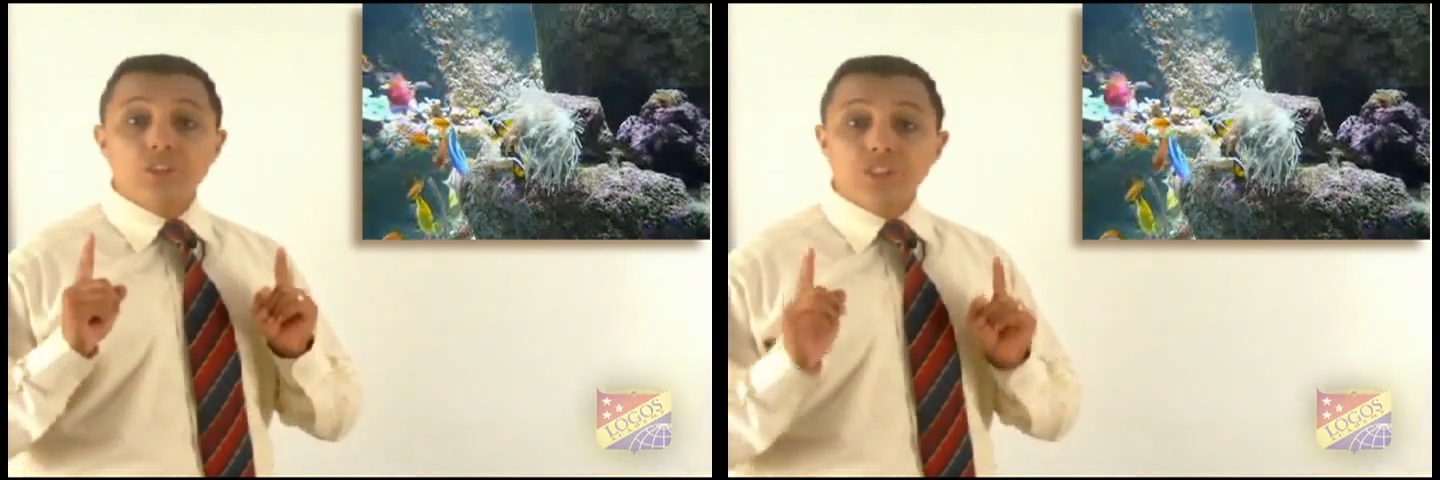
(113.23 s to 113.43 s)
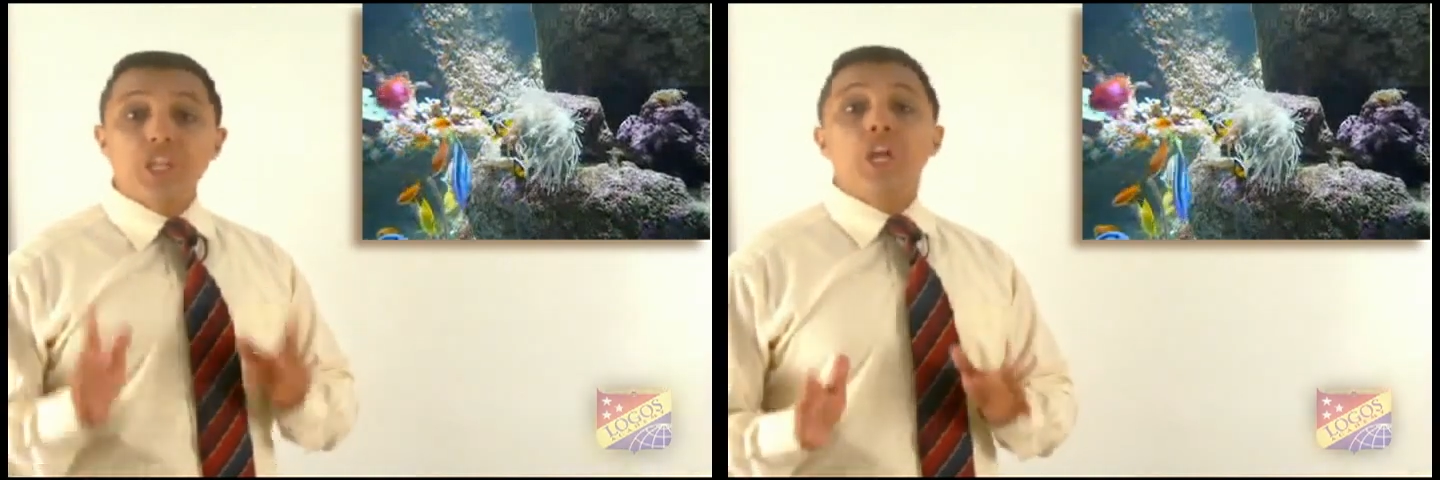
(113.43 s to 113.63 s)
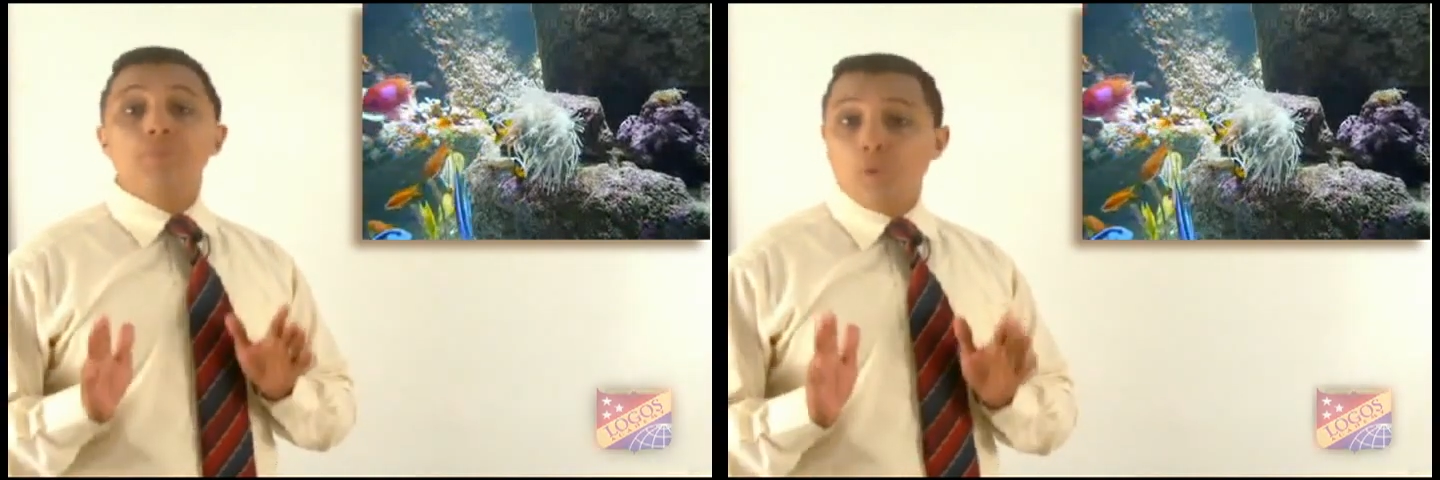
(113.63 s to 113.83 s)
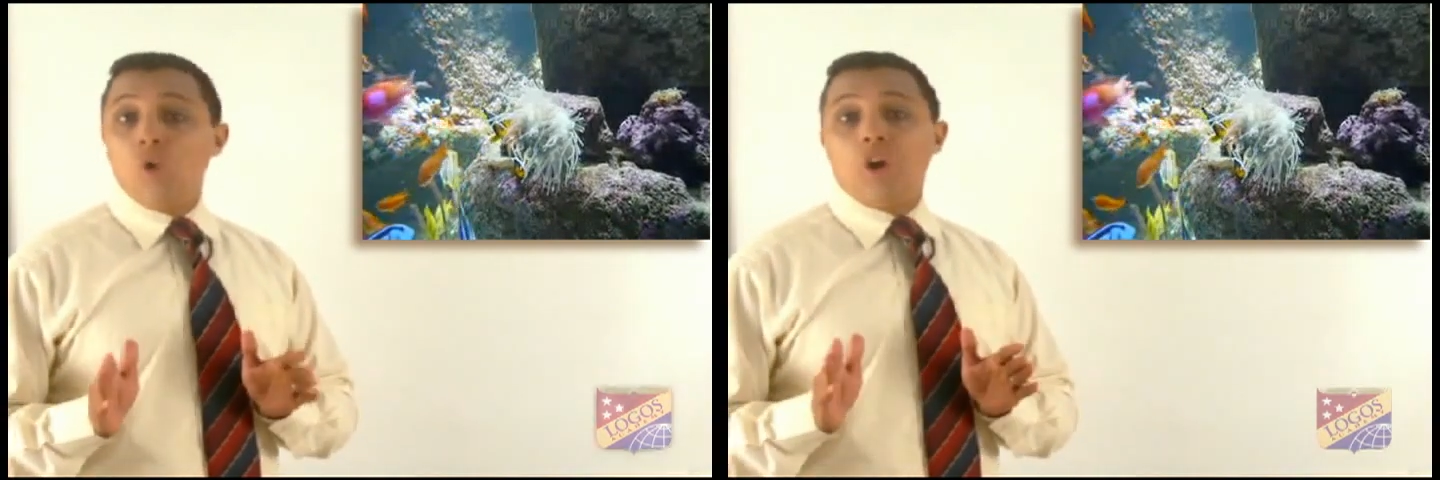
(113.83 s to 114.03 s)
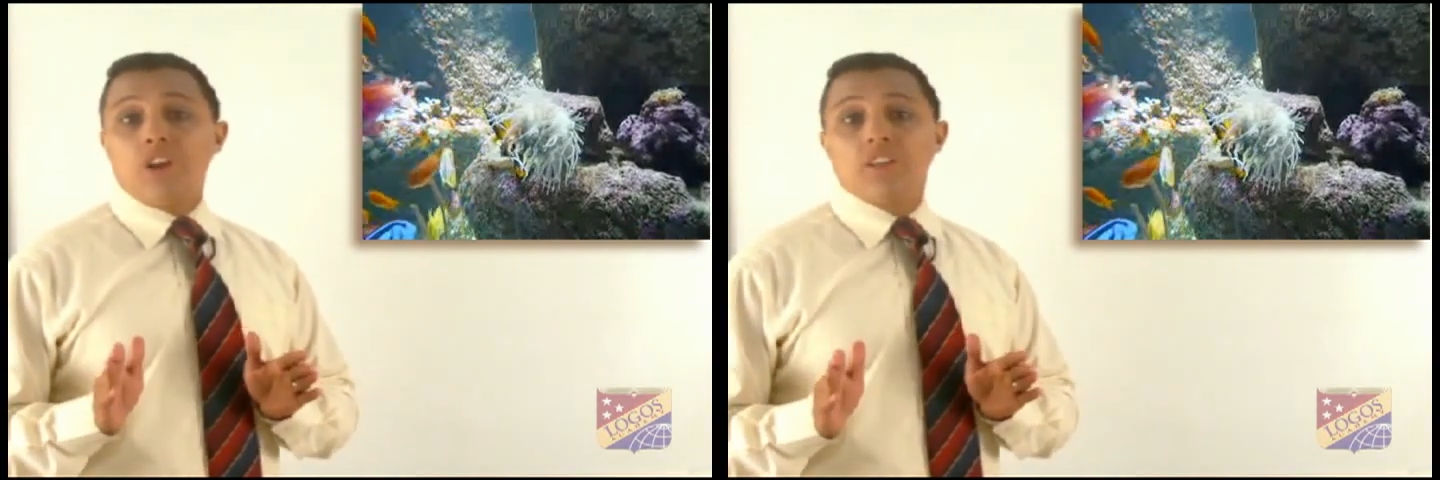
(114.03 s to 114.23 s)
and once
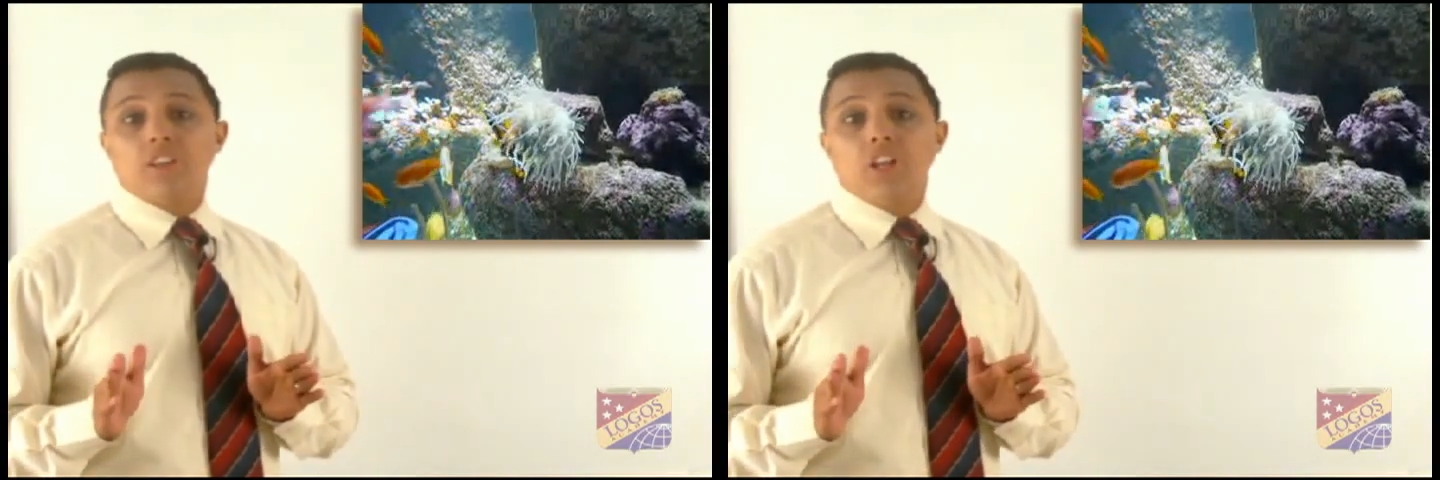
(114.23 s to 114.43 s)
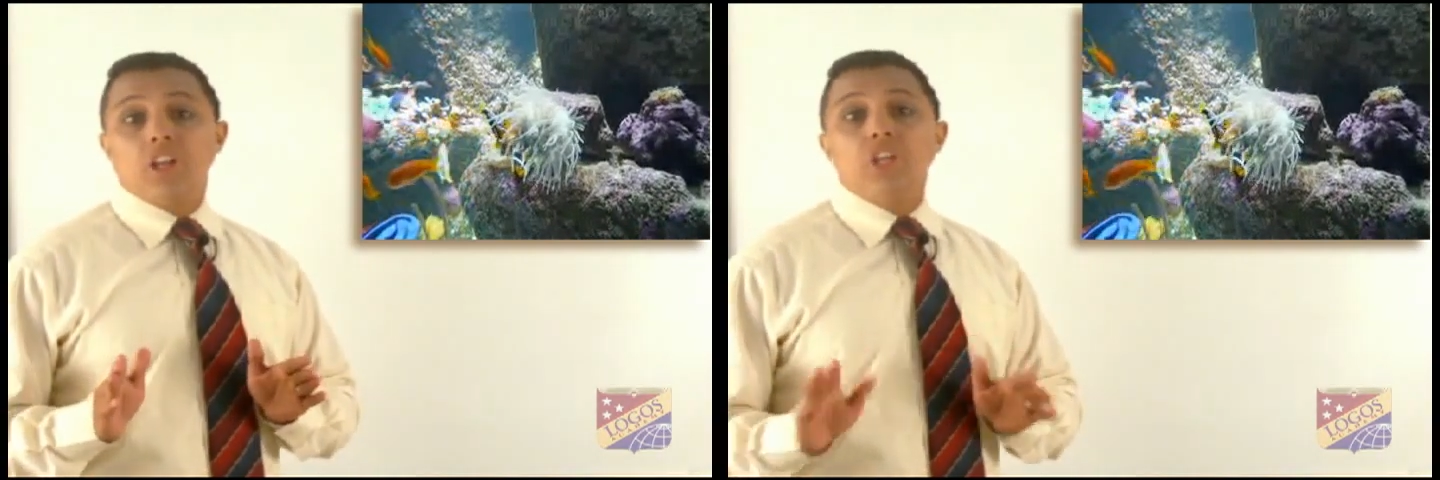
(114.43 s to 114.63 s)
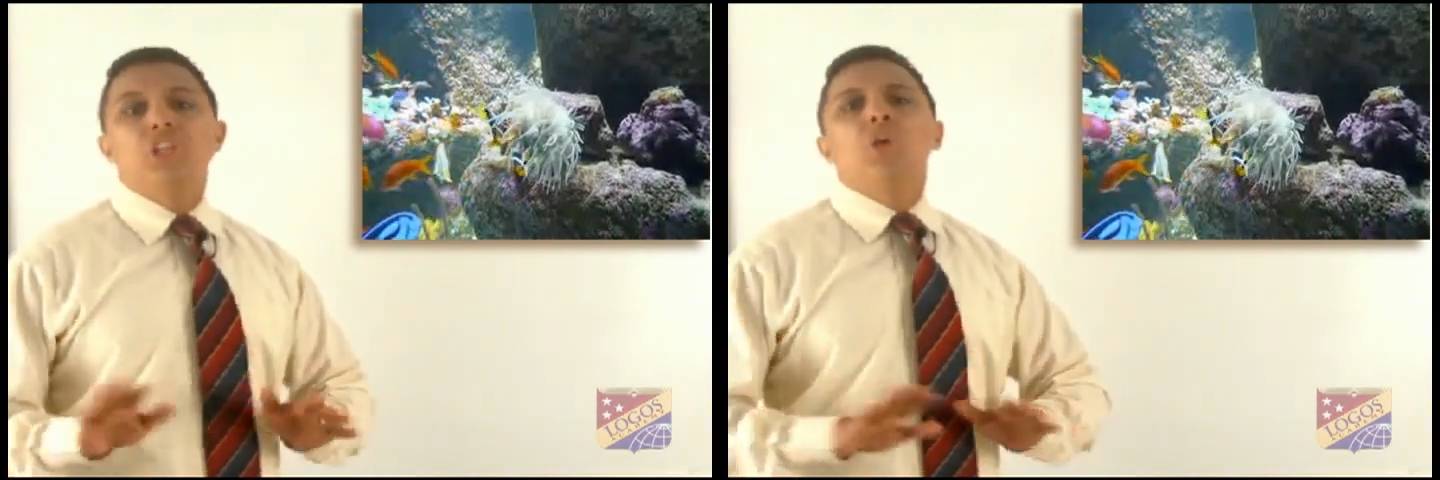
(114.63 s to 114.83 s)
they are born,